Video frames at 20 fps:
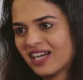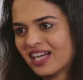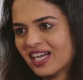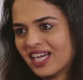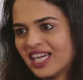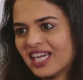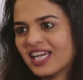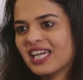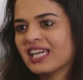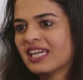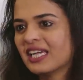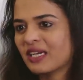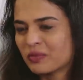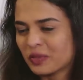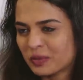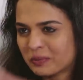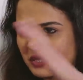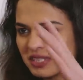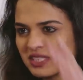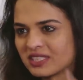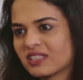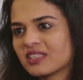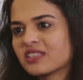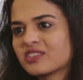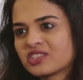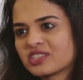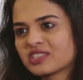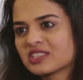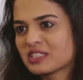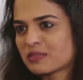Yes. It would be
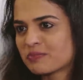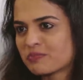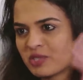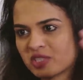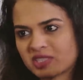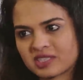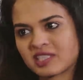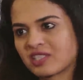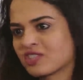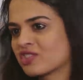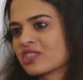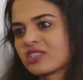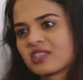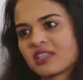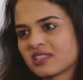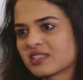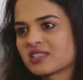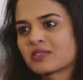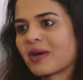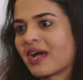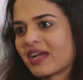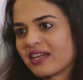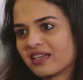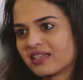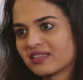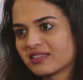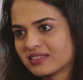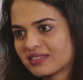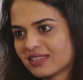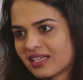diligence, precision, and
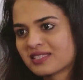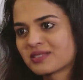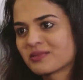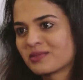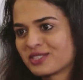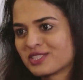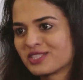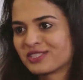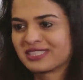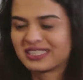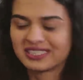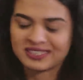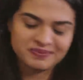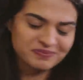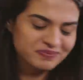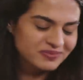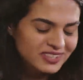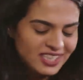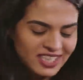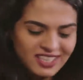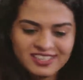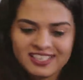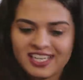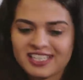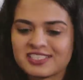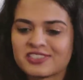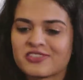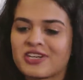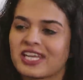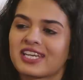swagger. That's yes. what you need.
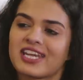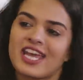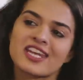That's great.